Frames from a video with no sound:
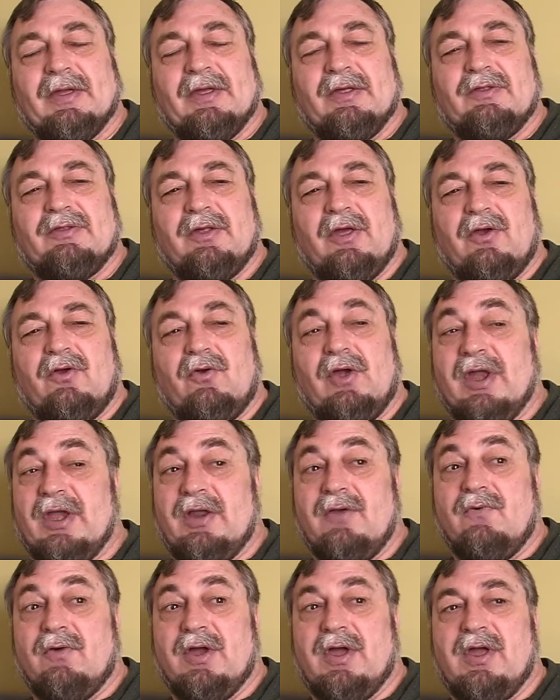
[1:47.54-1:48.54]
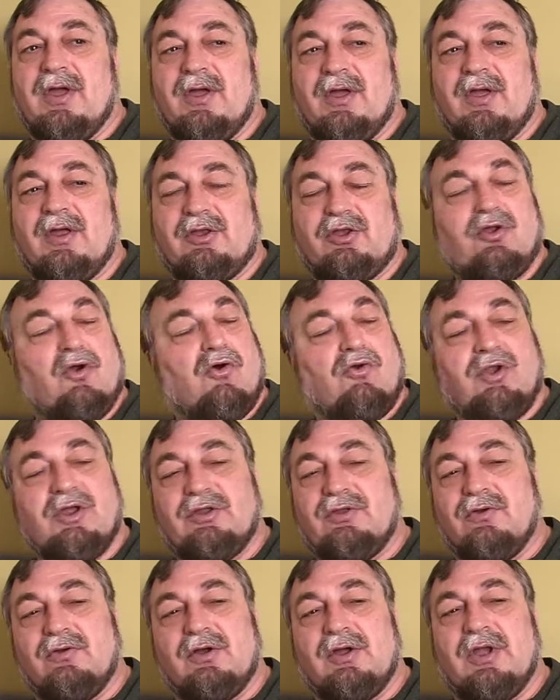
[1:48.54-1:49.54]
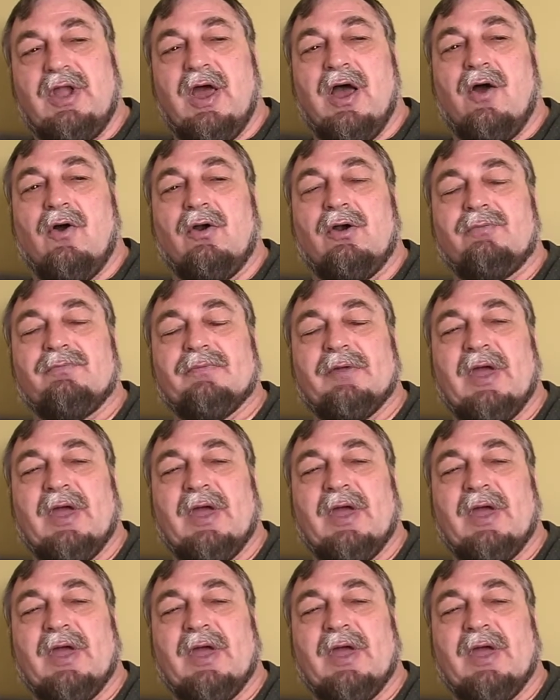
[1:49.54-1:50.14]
So anyway, it only took an hour.